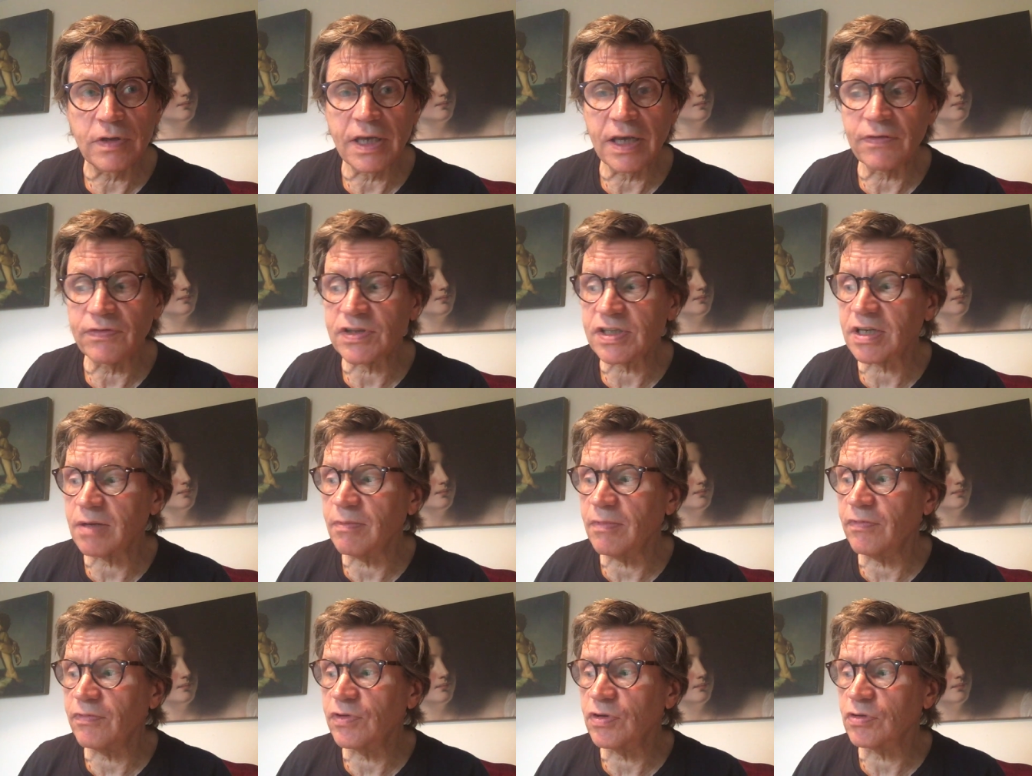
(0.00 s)
give some
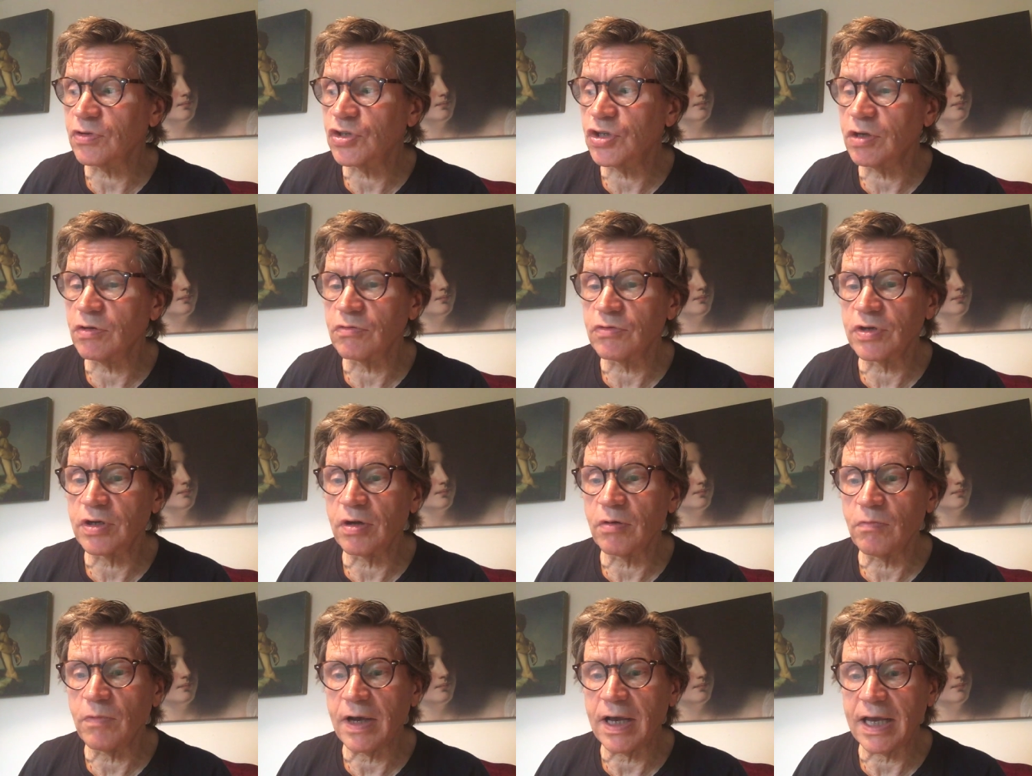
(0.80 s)
of your children
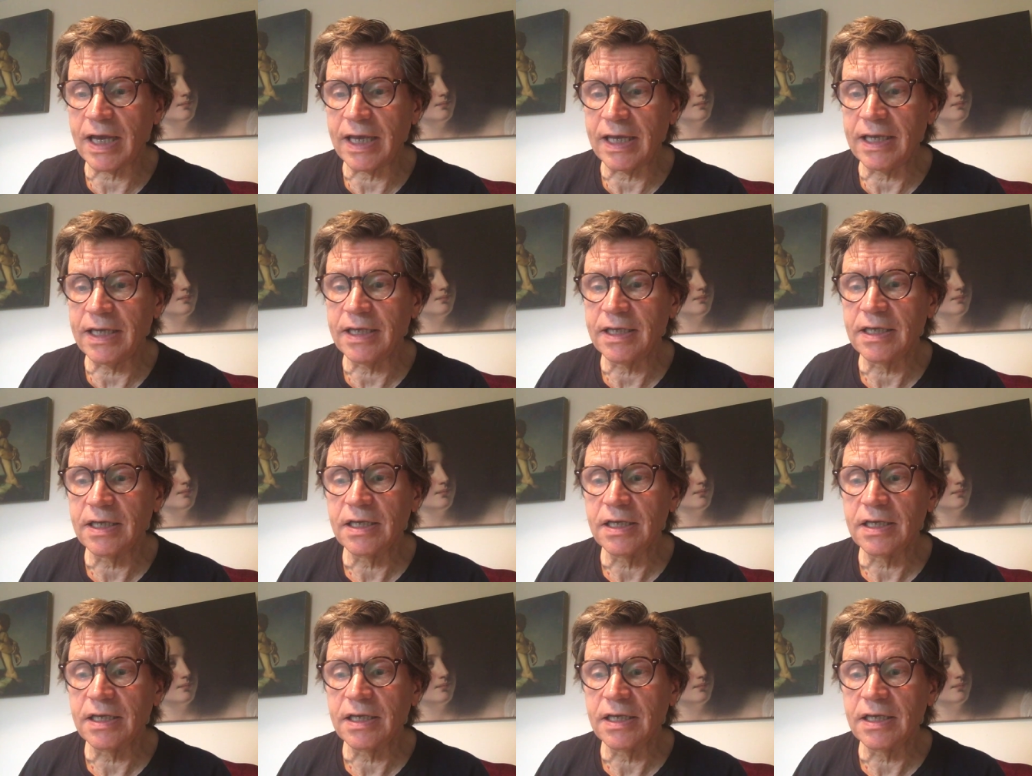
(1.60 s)
away